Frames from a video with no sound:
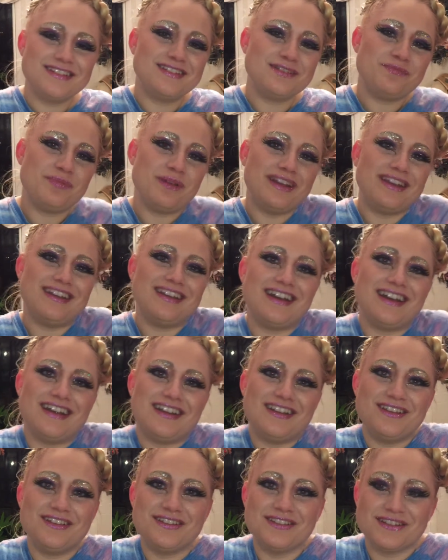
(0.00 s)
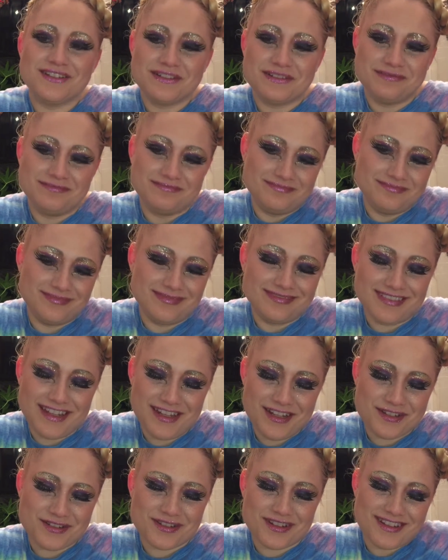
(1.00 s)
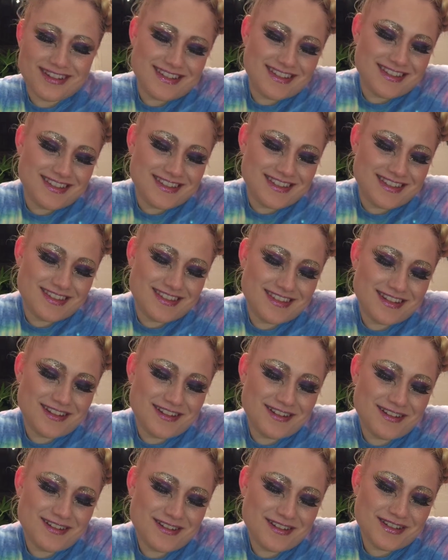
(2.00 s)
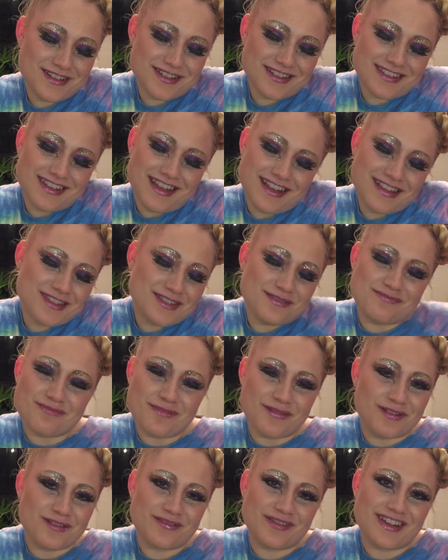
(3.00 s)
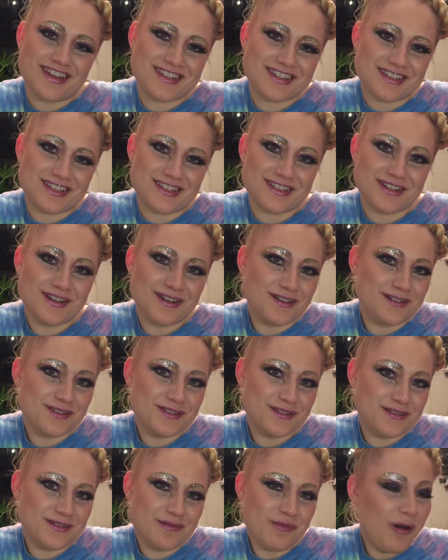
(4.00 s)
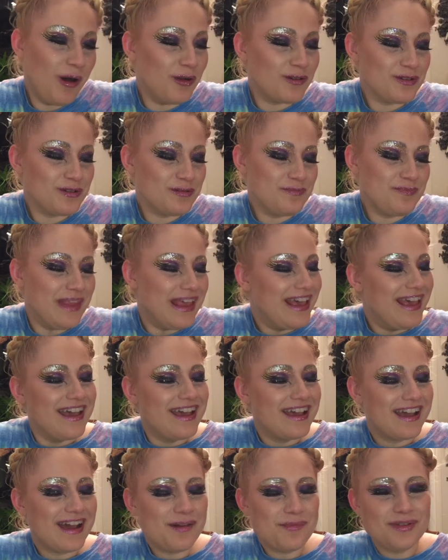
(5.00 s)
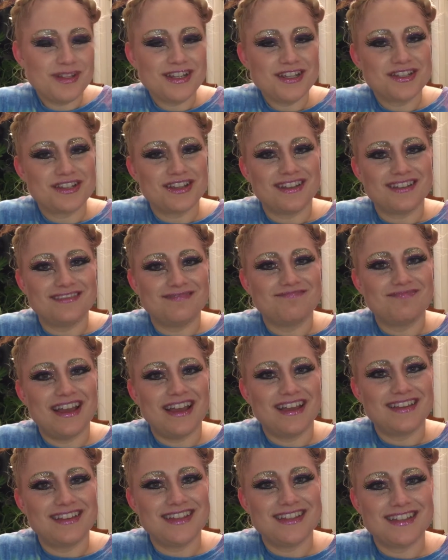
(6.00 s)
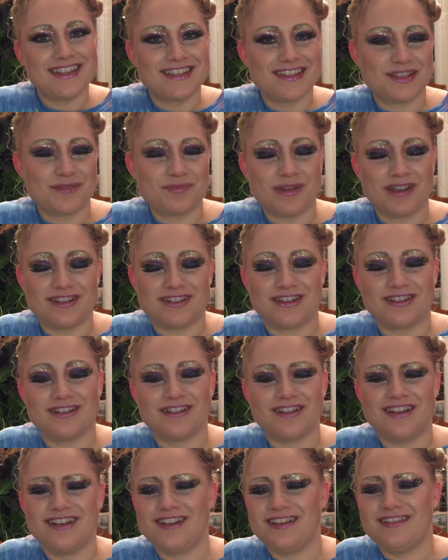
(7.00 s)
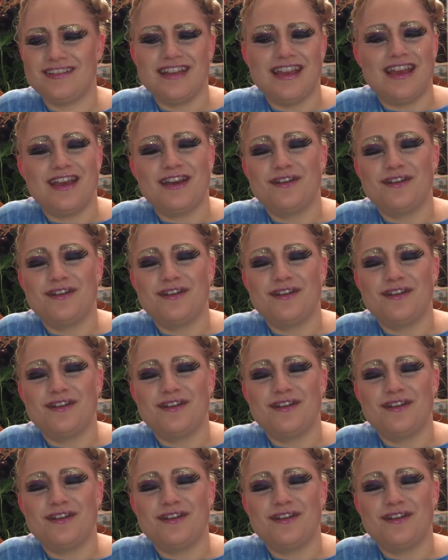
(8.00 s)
depending on your interests, there's lots of motivation to go to a ballroom competition, at least as a spectator, and